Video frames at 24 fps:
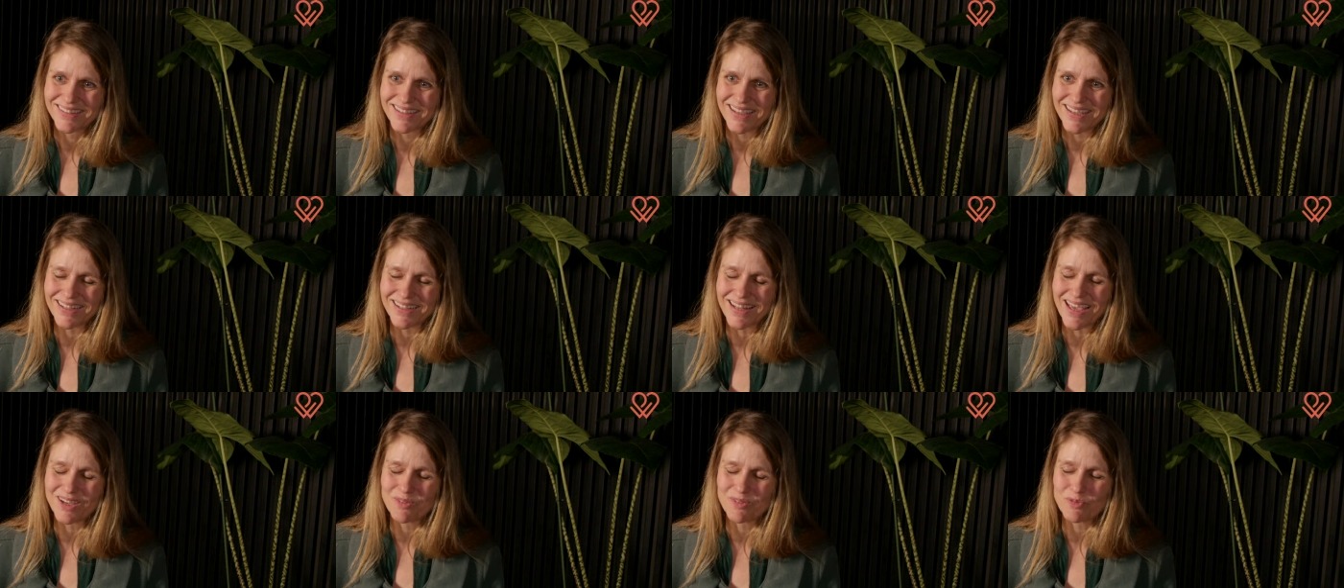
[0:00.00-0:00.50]

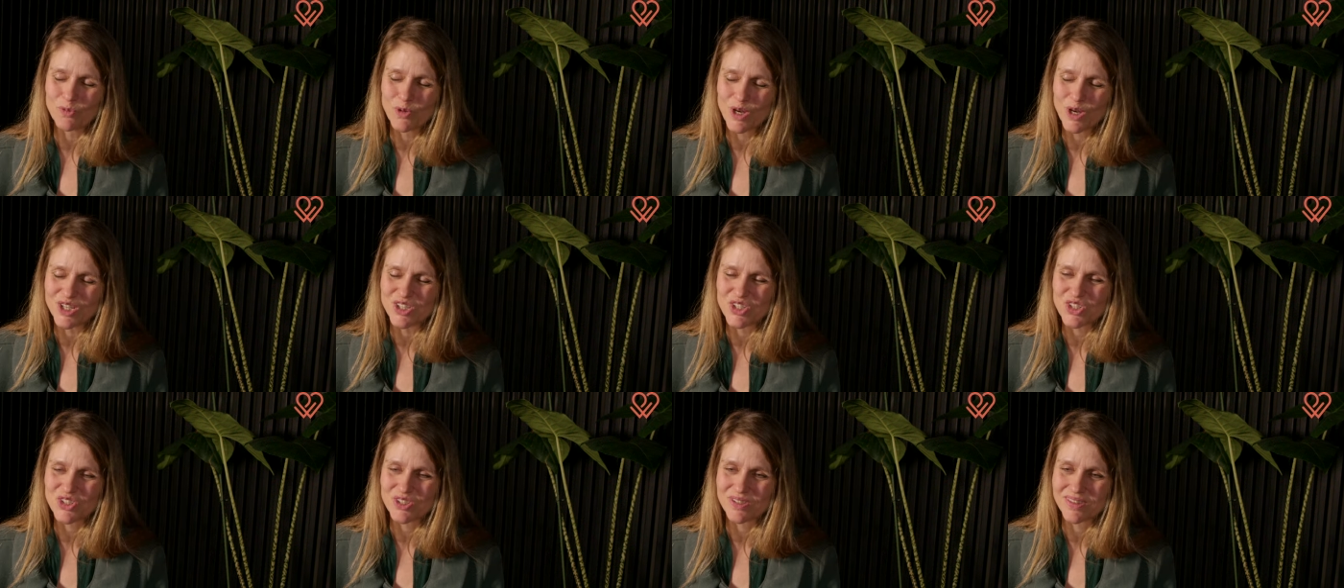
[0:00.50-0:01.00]
And I
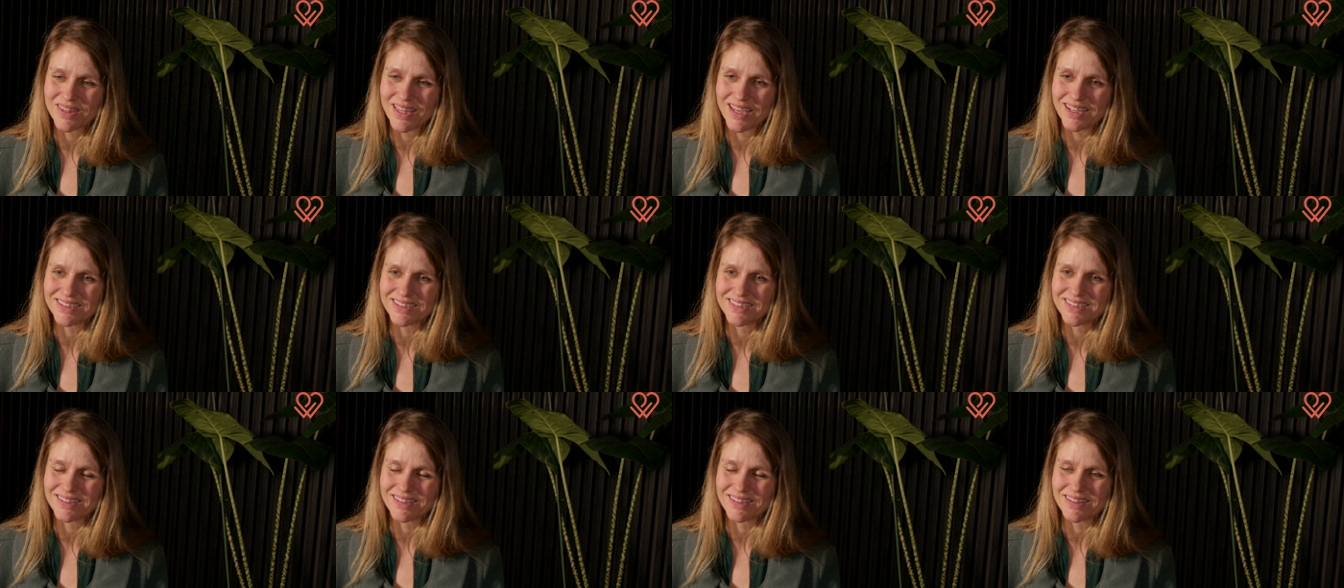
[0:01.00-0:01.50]
wish
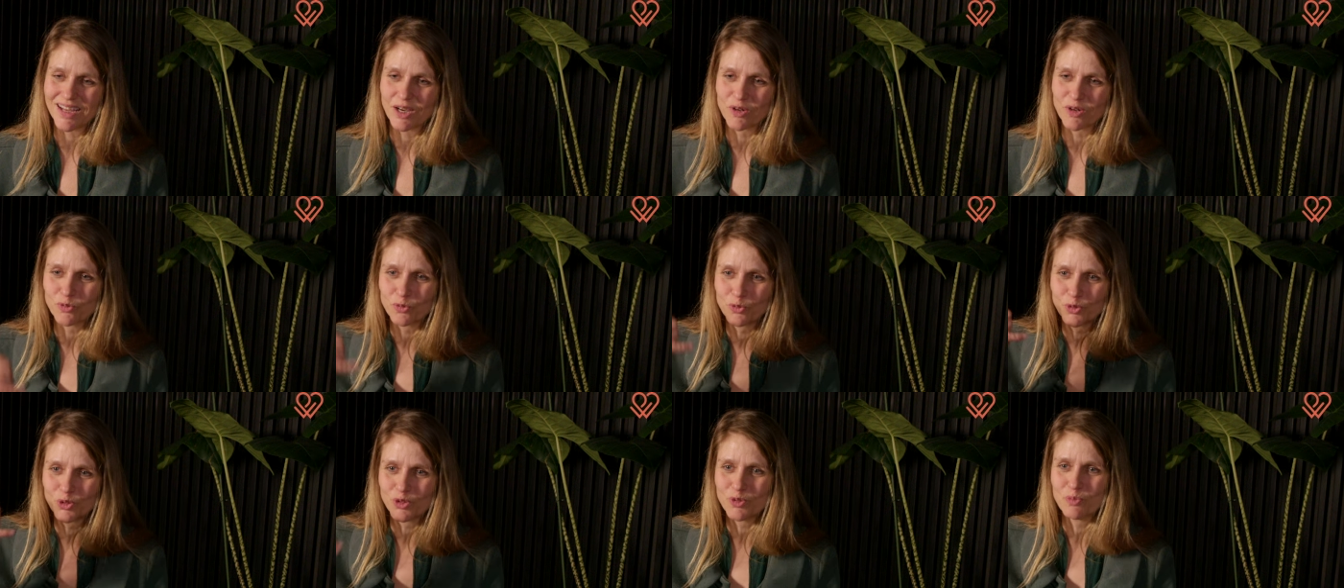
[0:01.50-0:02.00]
that there
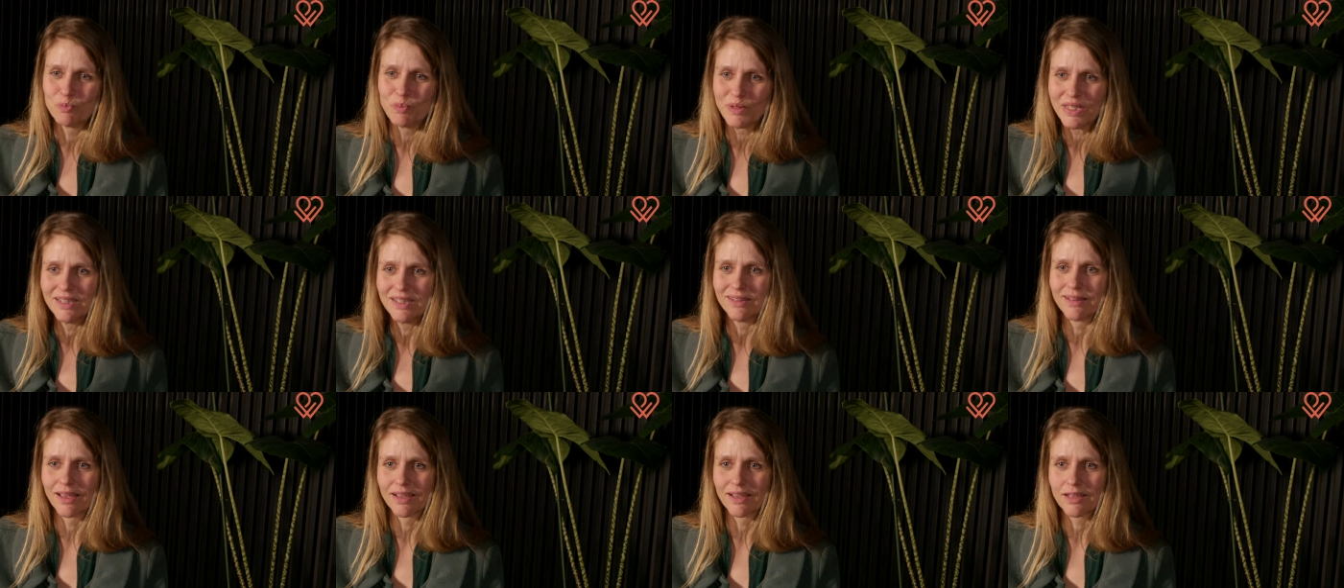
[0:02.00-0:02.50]
would
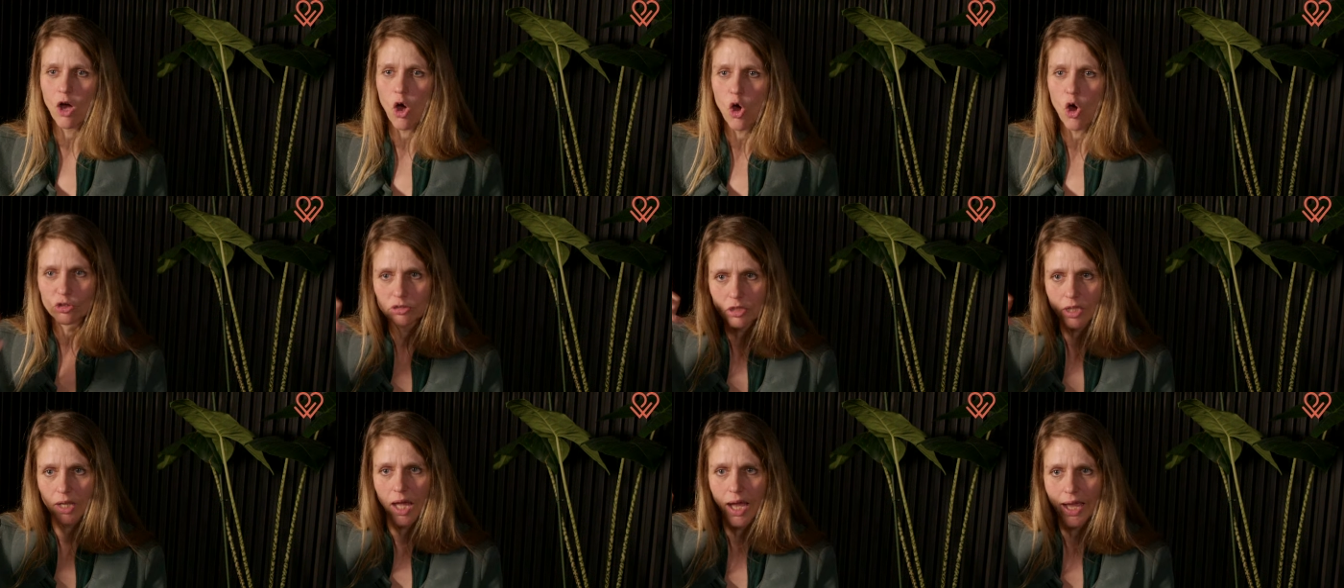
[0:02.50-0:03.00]
be like a
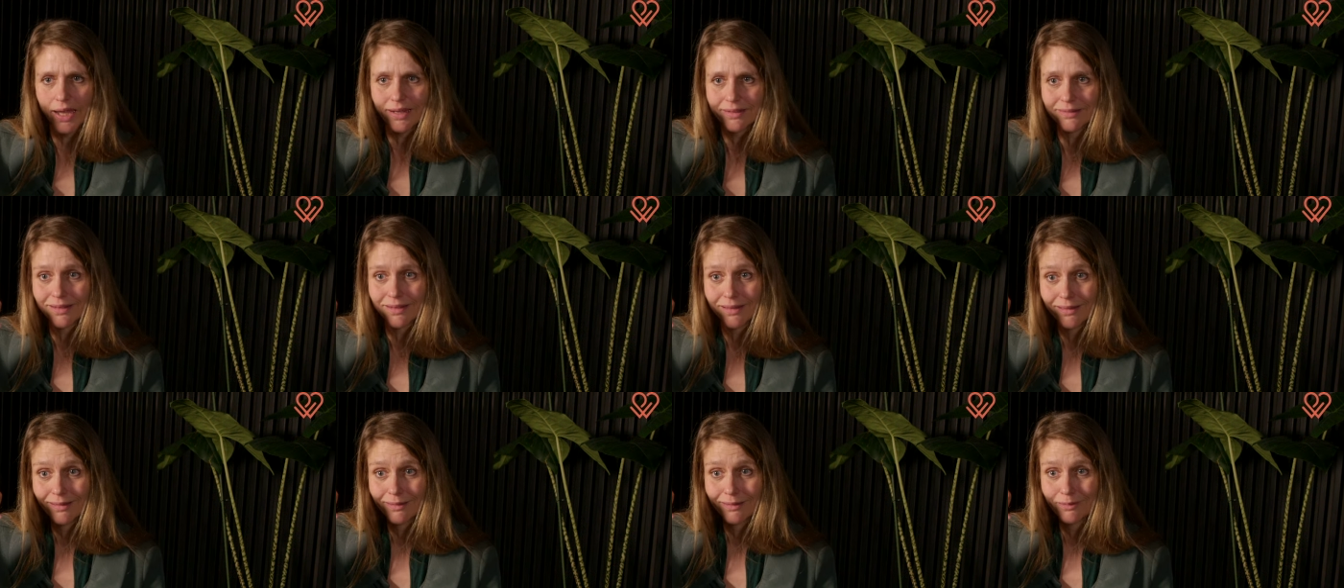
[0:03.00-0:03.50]

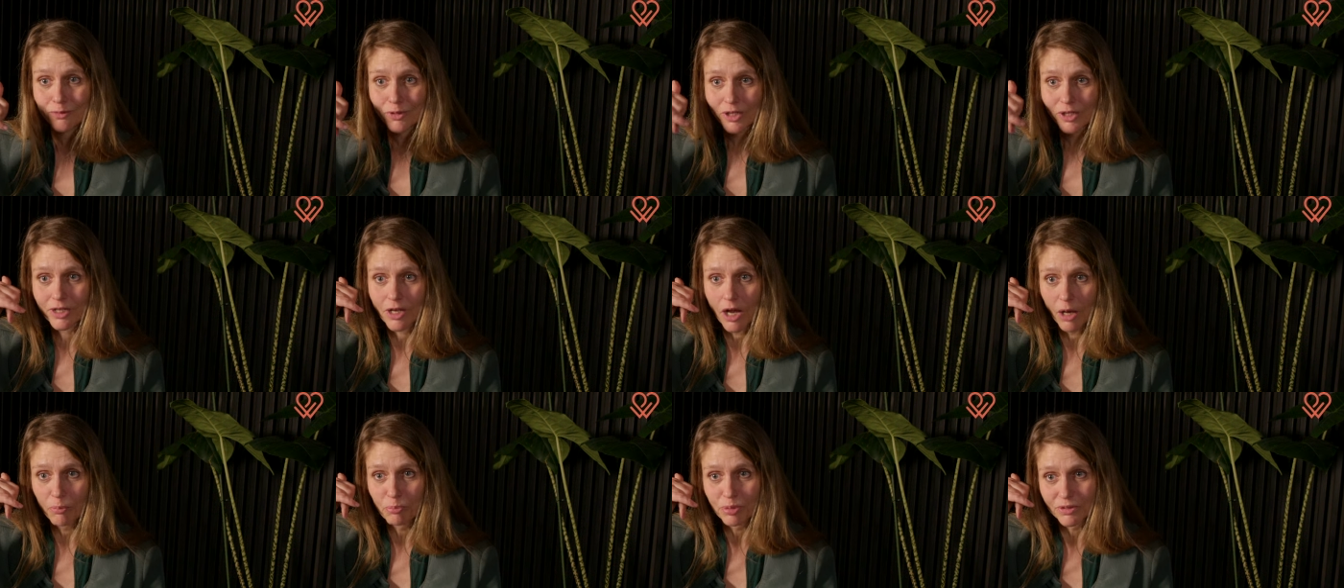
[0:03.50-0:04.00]
hotline for
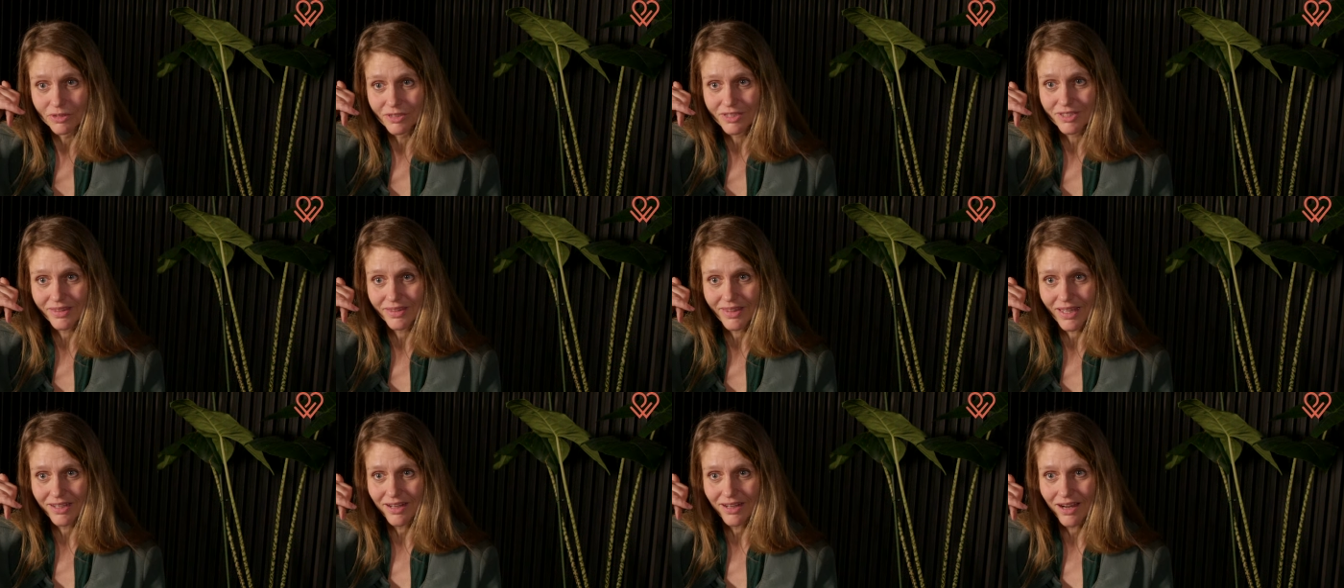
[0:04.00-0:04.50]
couples
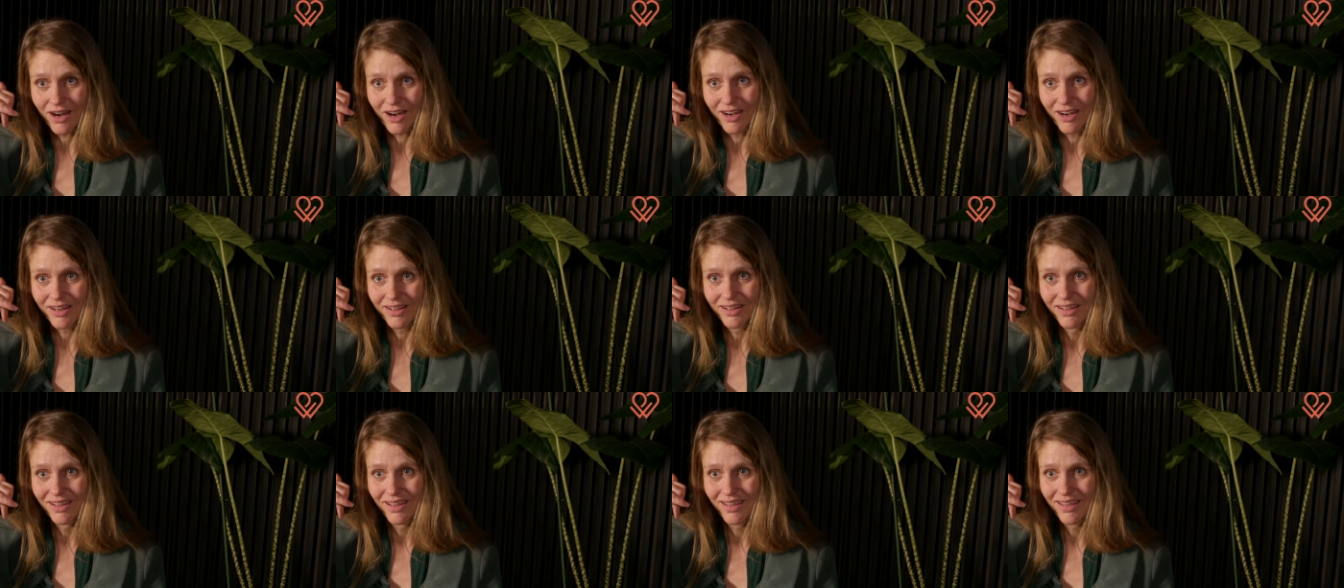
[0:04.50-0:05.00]
that
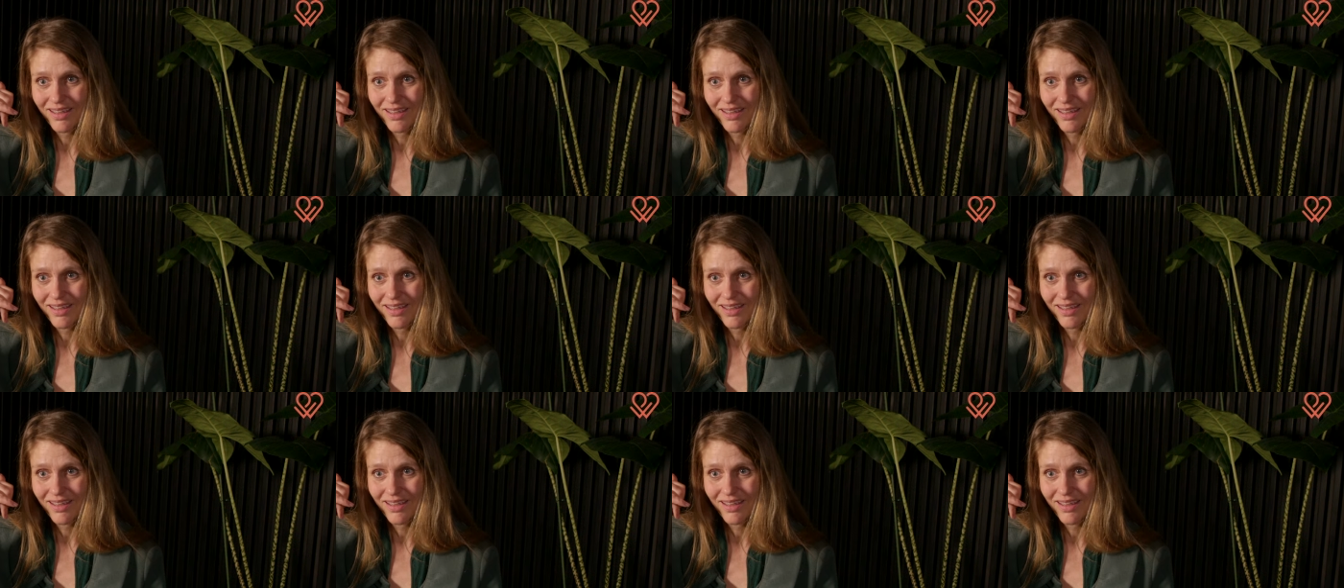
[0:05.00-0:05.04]
are